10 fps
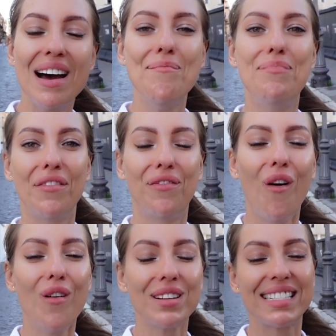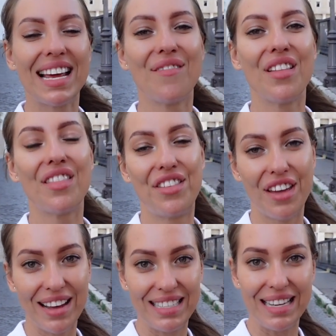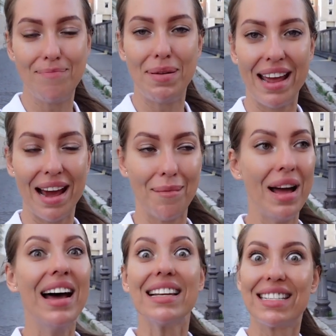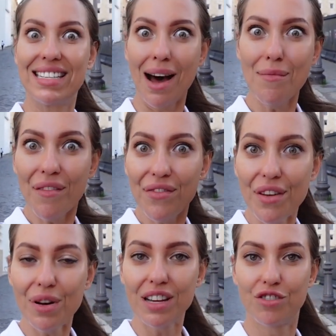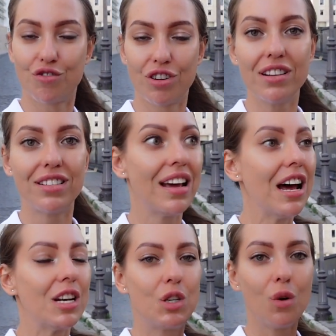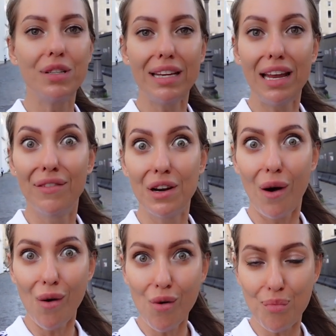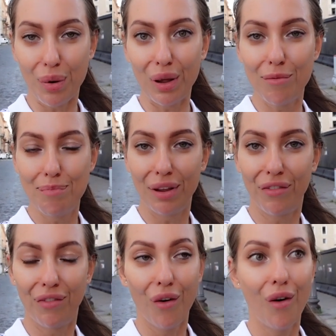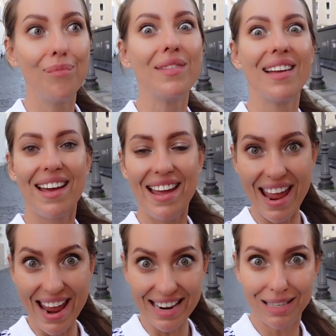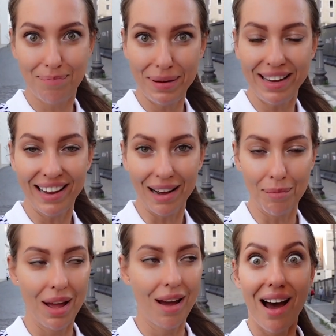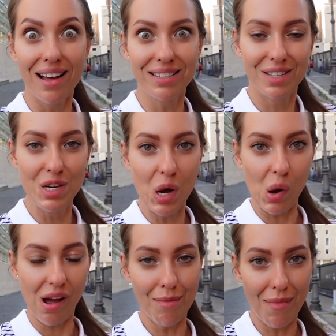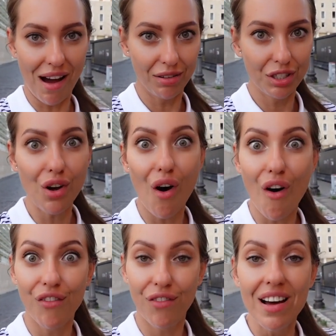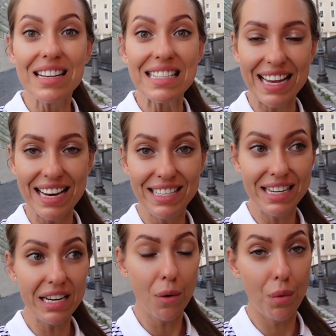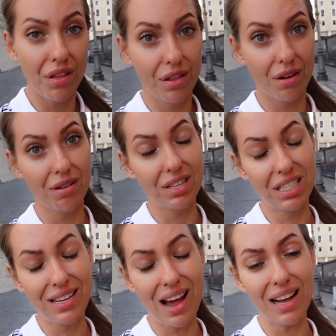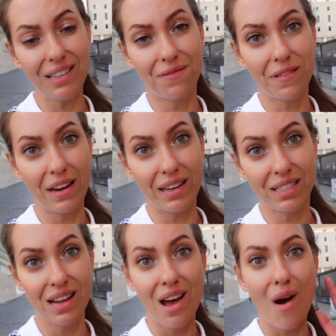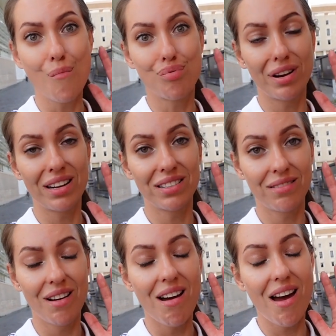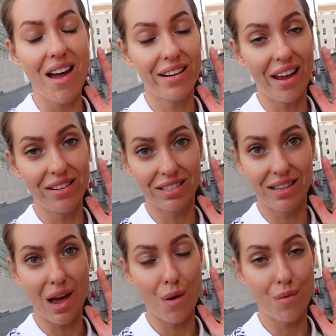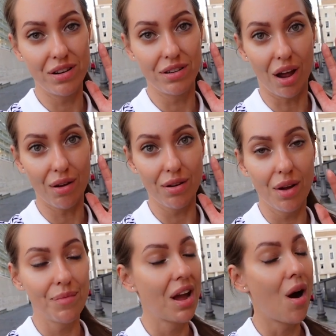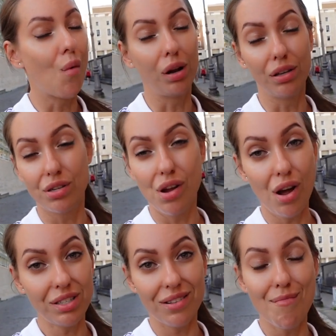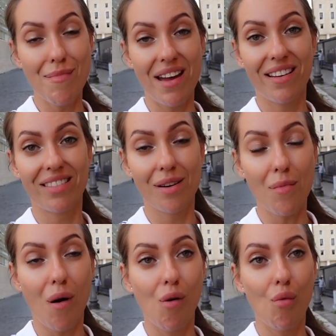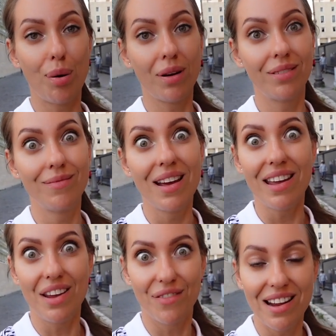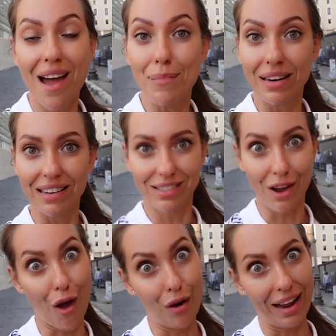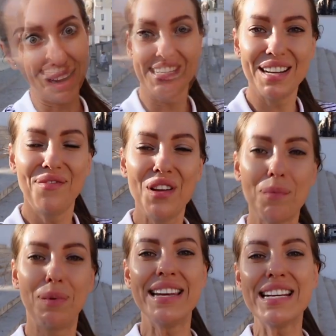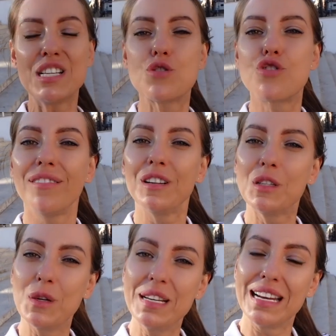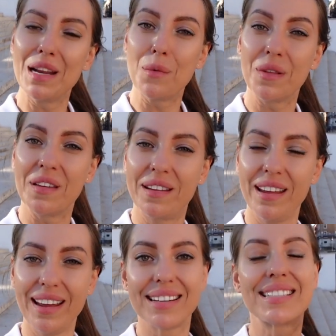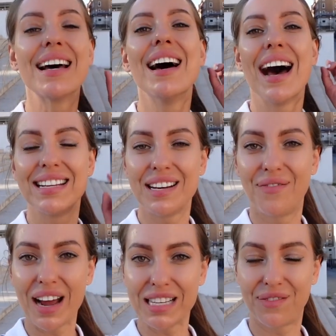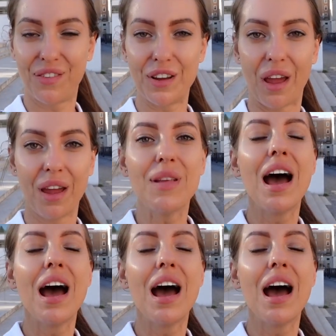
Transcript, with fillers: before seven thirty P M Some of the restaurants don't even open before eight P M And no amount of standing with your sad face pressed against their window will not make them open even a minute earlier. If you're planning to travel to Italy with the kids, an advice for you: